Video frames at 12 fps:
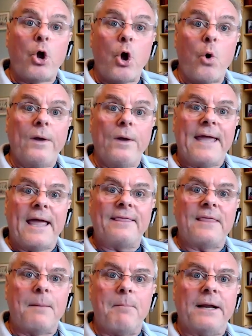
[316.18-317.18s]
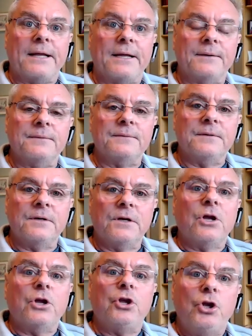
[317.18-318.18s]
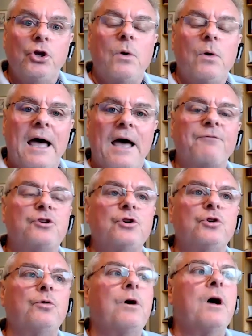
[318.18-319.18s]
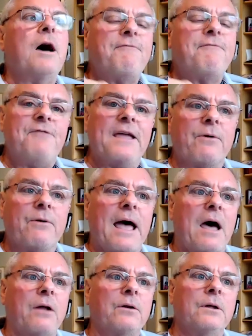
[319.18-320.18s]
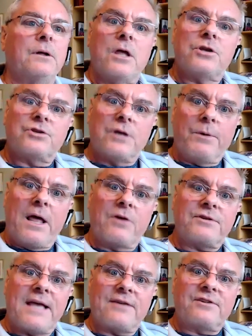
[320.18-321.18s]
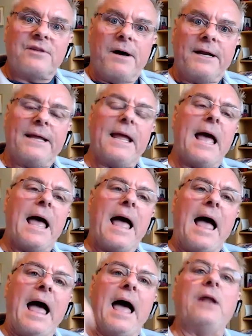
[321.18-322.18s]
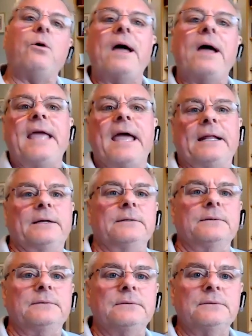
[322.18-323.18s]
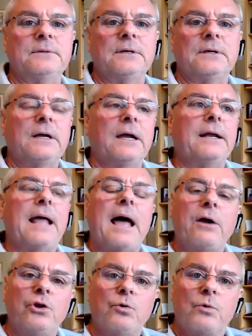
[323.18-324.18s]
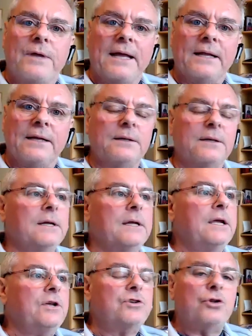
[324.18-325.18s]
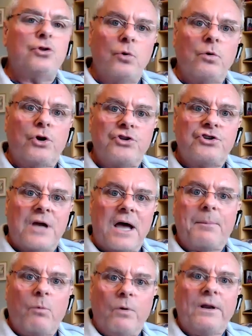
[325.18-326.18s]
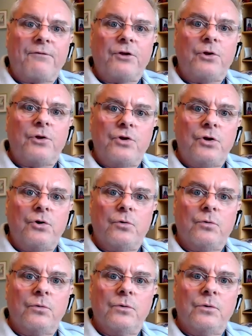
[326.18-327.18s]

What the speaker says: Go get the money. You have to figure out, someone else has the money, how do I get it? And how you get it is do a good job at whatever you do.